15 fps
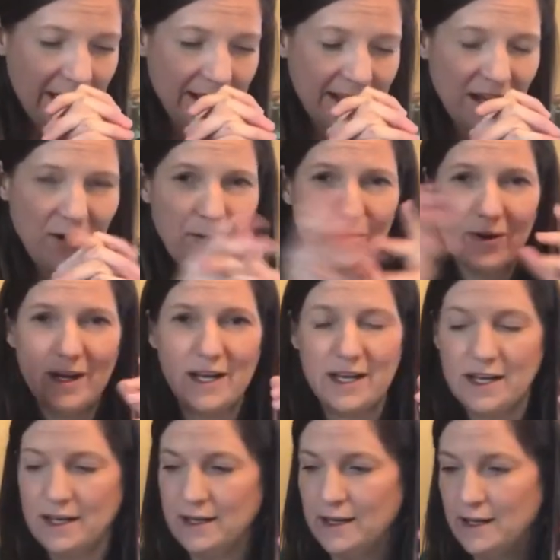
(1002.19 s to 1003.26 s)
Now,
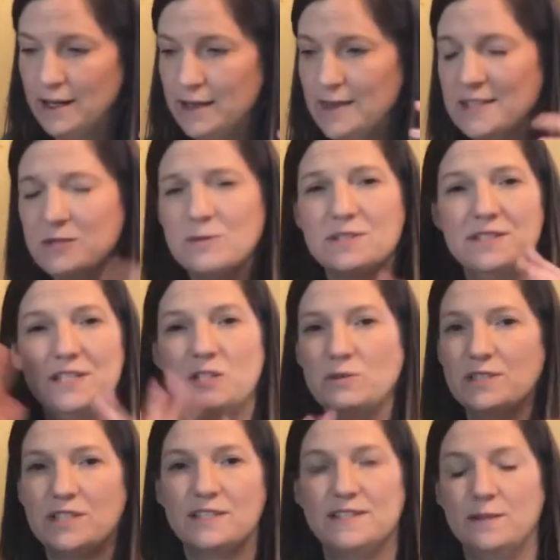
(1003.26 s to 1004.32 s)
this
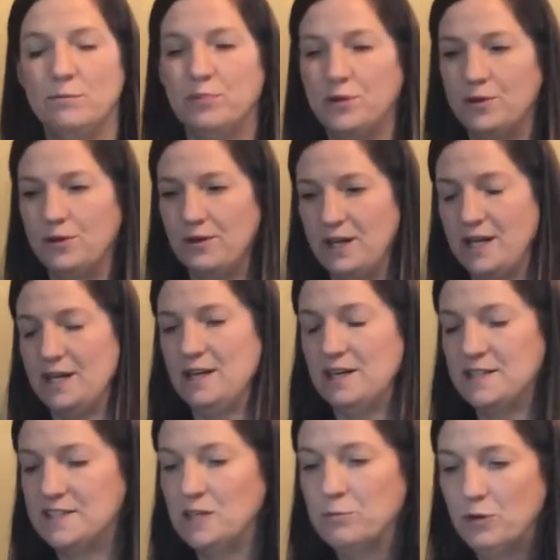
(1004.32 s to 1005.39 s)
is a simple
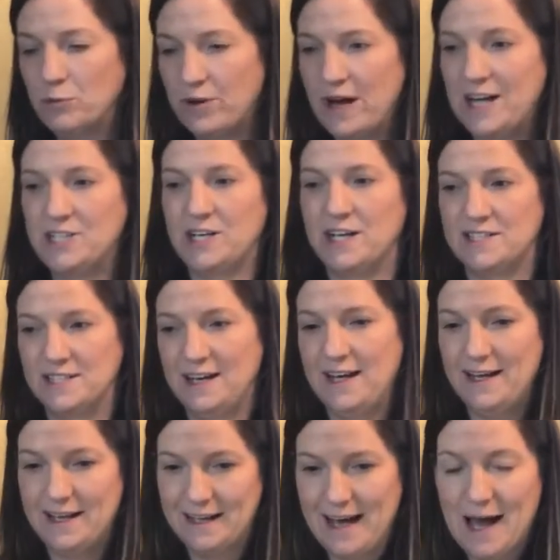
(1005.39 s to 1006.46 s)
project, and
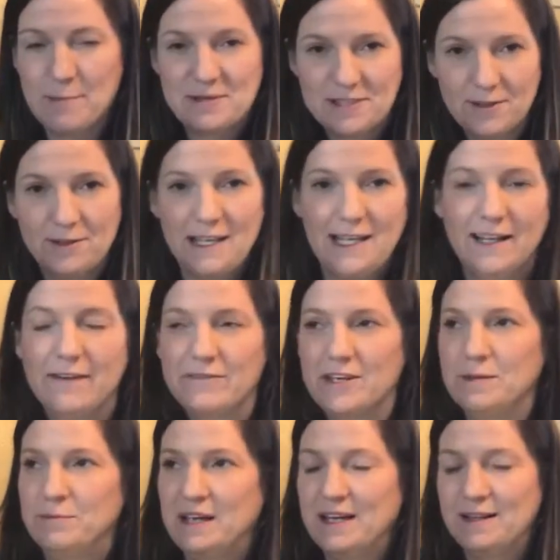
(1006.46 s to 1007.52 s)
I absolutely love
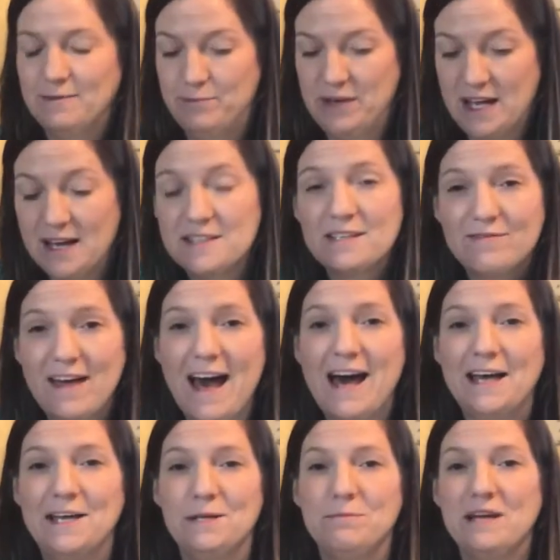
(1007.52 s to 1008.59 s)
it because of
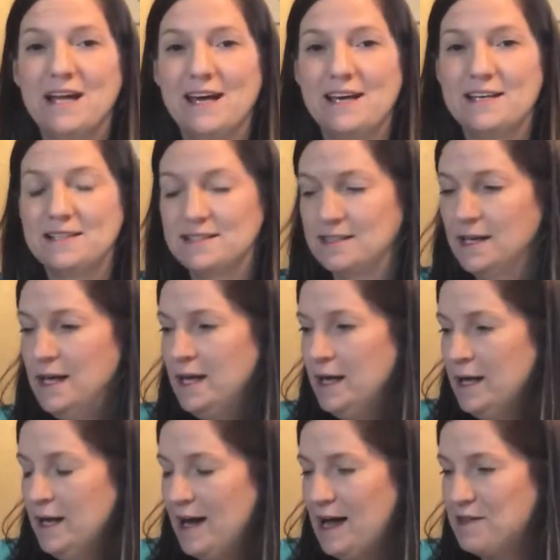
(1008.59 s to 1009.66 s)
that, and because
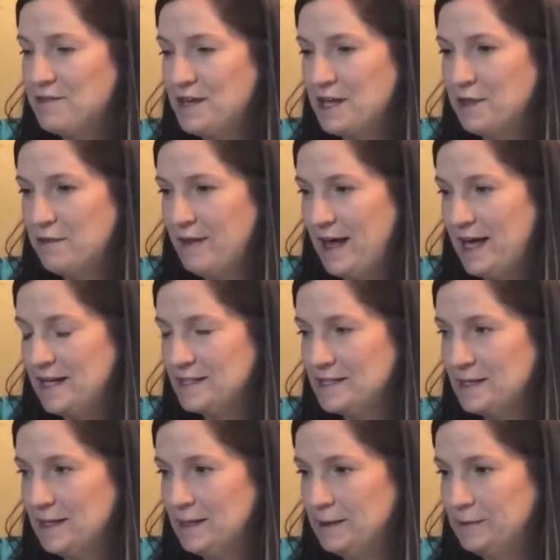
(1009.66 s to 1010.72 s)
I think that